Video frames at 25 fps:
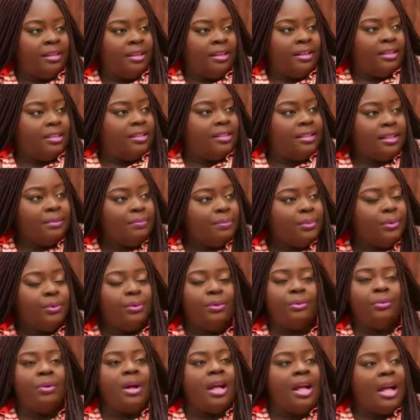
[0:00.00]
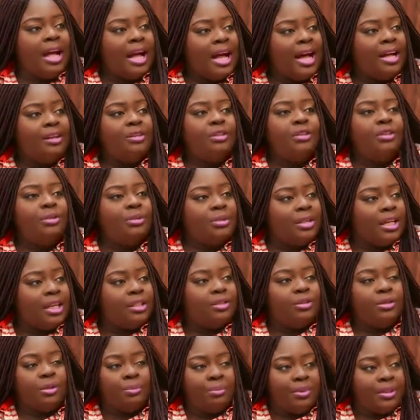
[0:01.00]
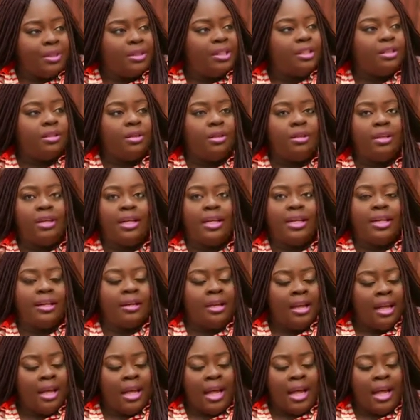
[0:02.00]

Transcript: Hmm. Simple. How do you get your business online?